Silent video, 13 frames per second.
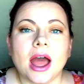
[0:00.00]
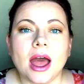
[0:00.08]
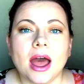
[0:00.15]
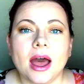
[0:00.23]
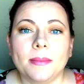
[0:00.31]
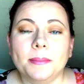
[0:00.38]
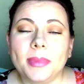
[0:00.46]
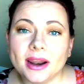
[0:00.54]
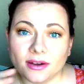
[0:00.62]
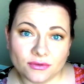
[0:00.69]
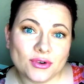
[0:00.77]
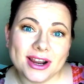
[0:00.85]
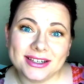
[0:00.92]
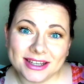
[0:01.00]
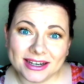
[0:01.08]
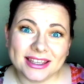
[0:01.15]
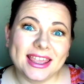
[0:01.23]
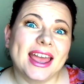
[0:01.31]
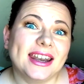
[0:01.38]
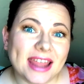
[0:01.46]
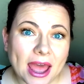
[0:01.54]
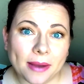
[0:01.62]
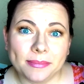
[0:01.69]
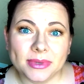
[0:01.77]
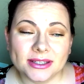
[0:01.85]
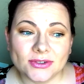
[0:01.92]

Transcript: uh, but I've read that it can happen